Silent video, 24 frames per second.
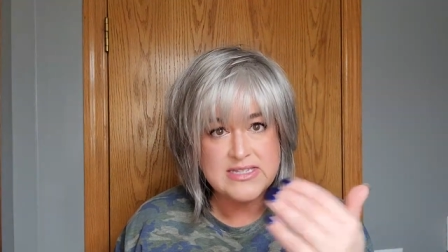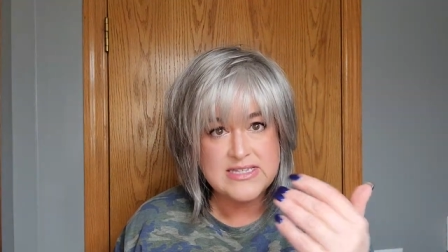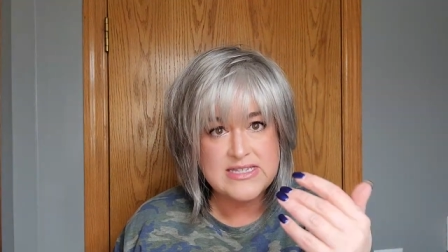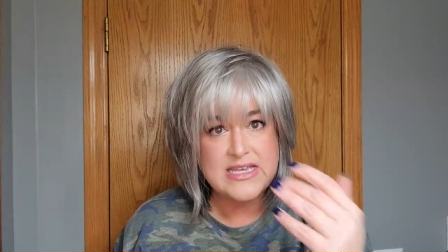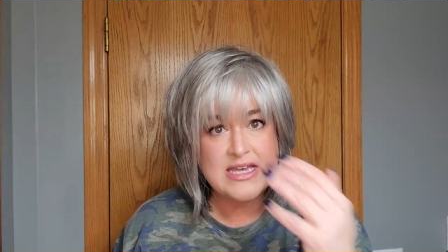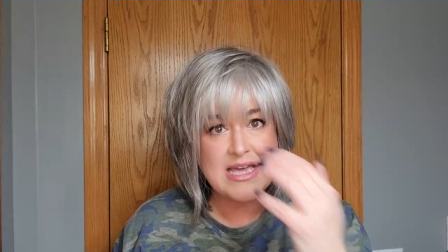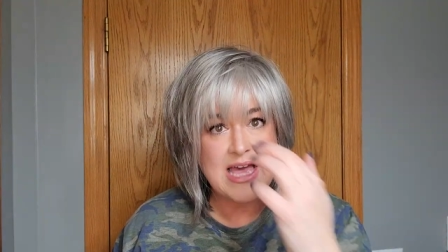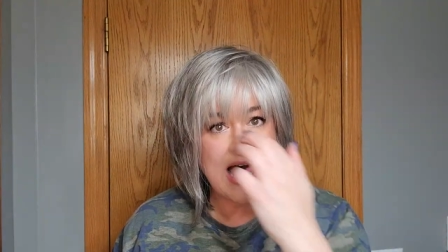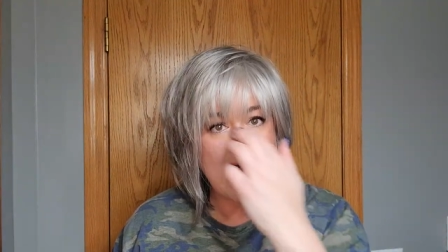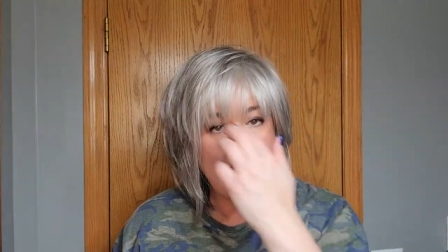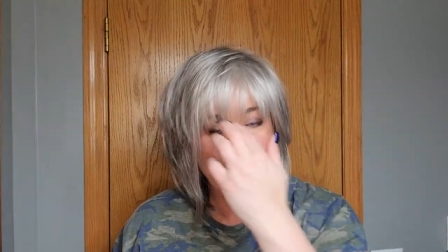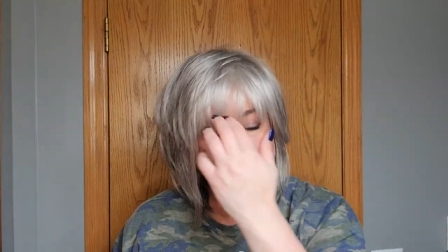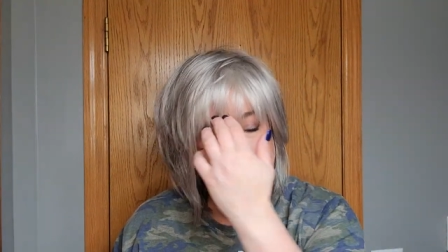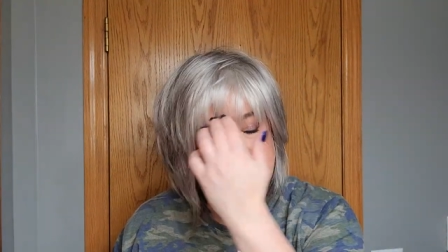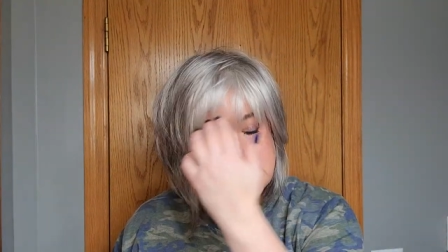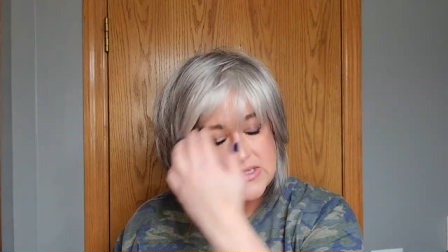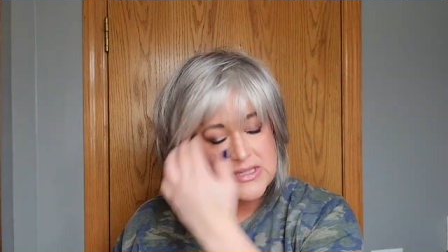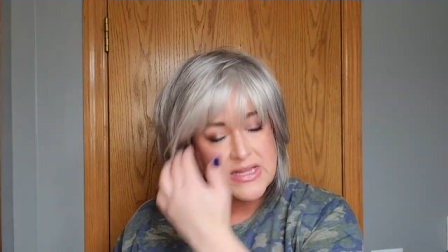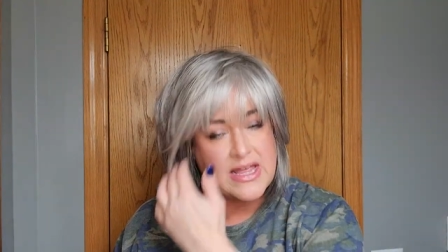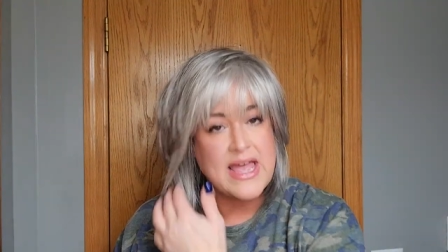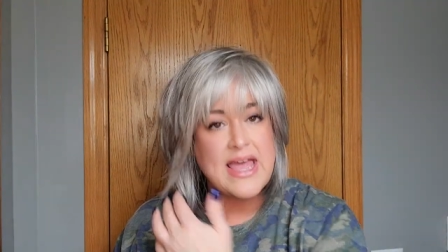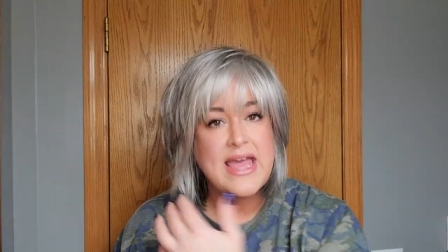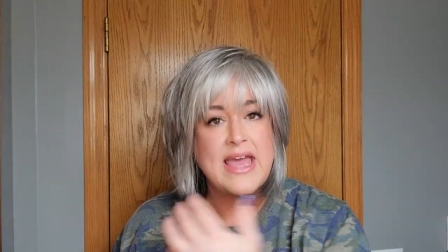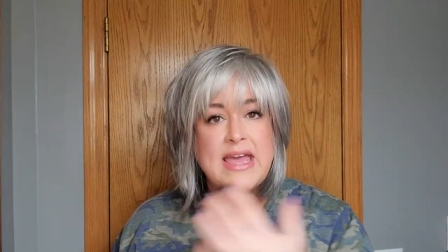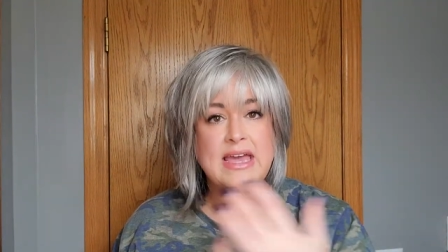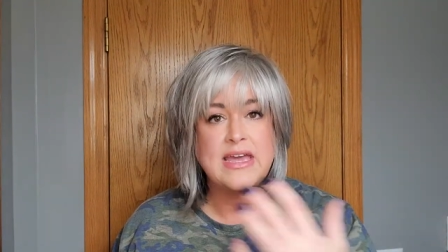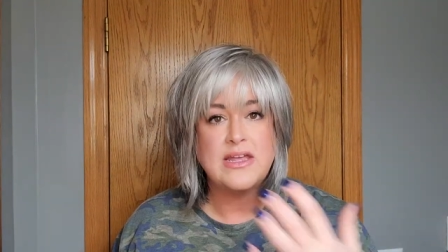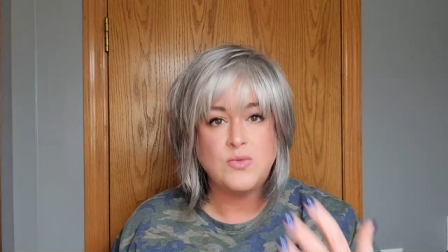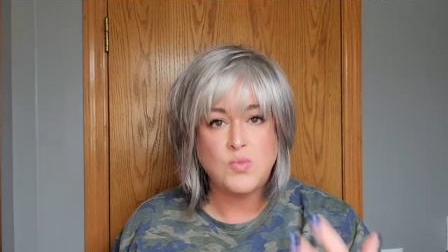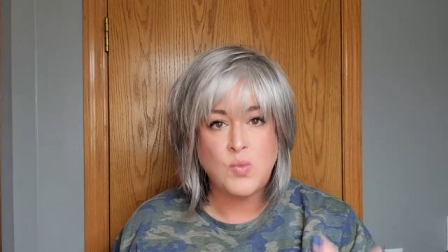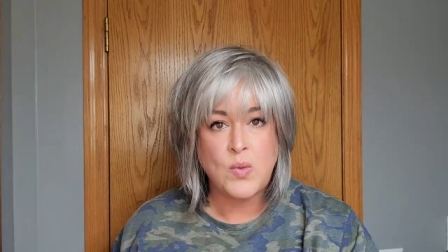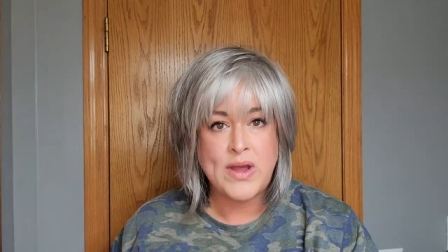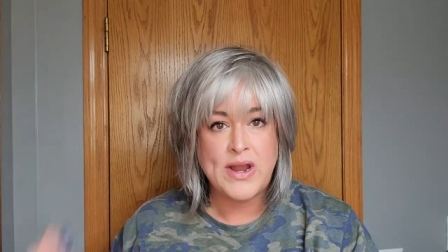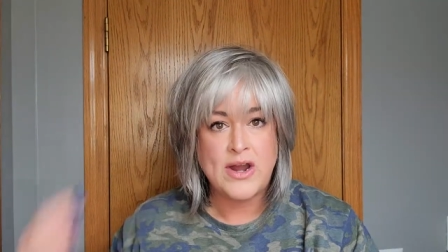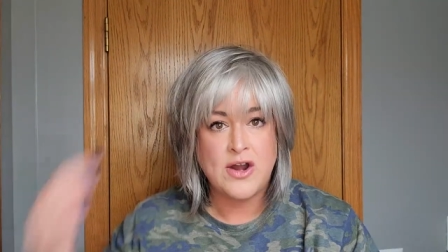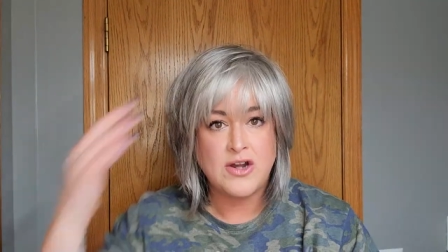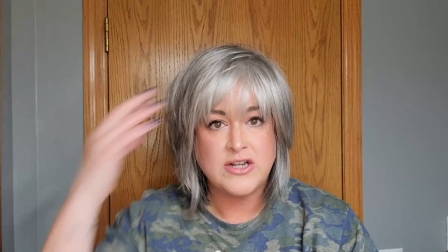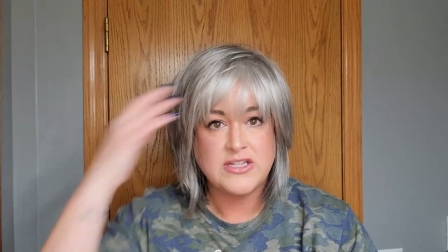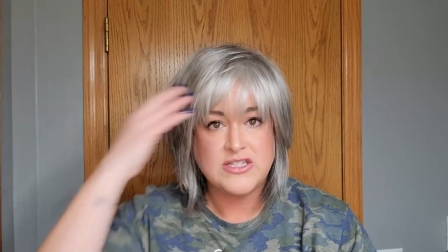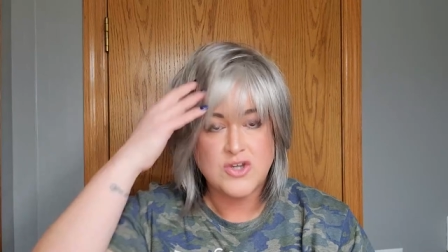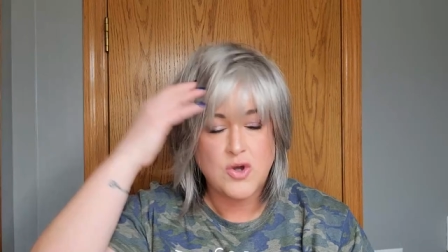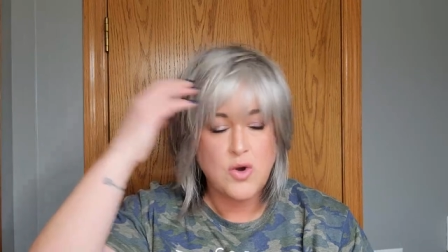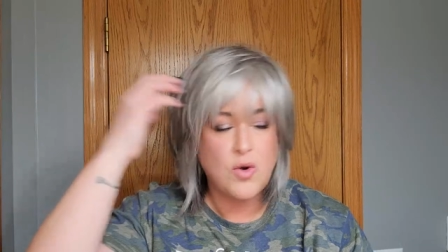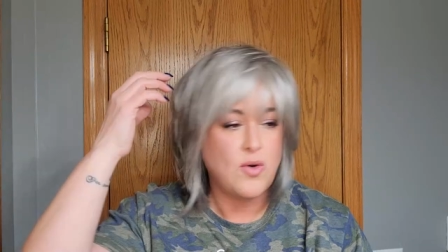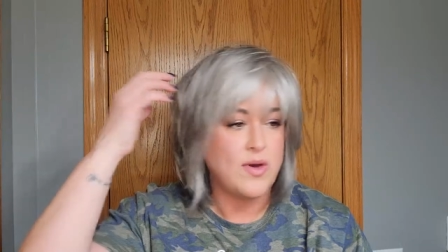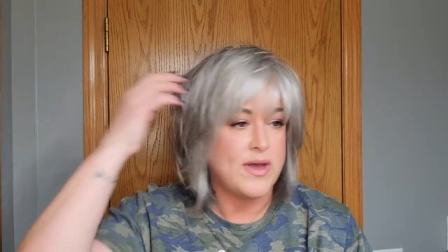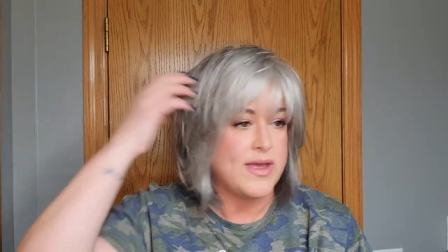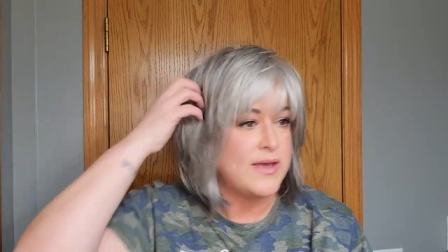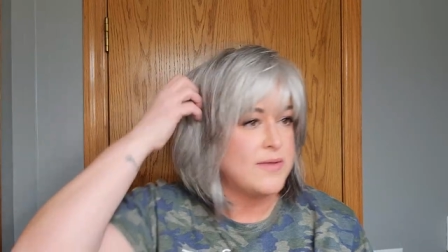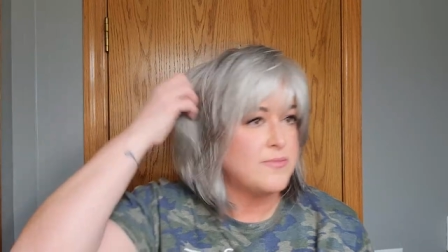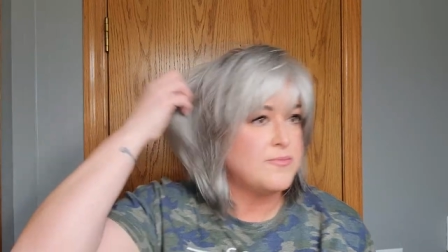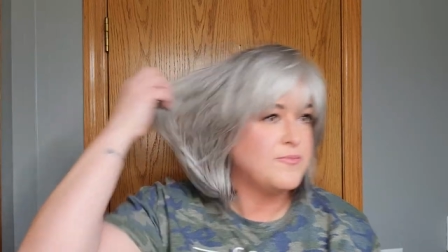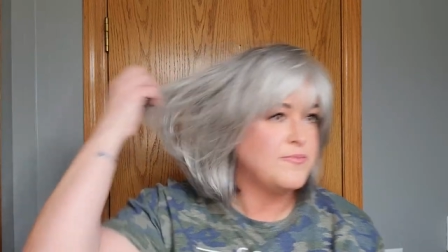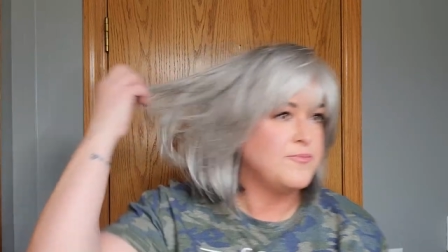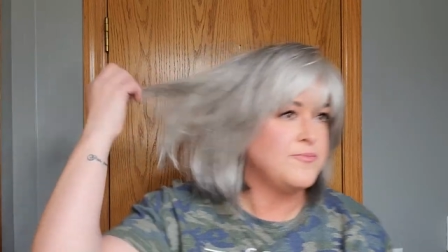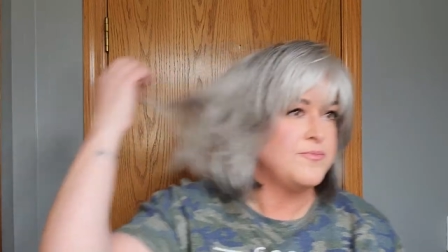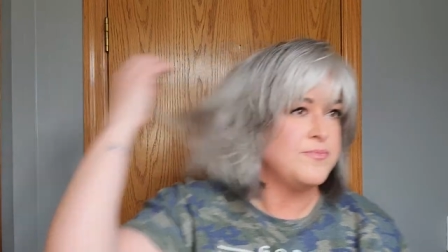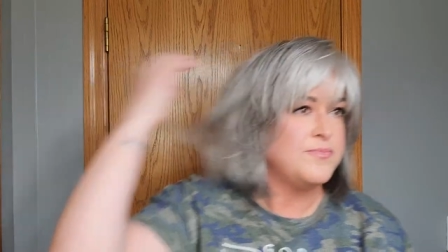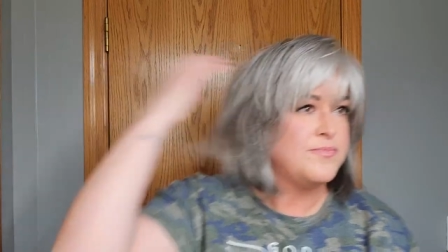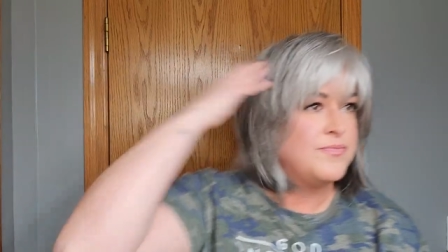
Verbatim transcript: see how it's laying and where it's going.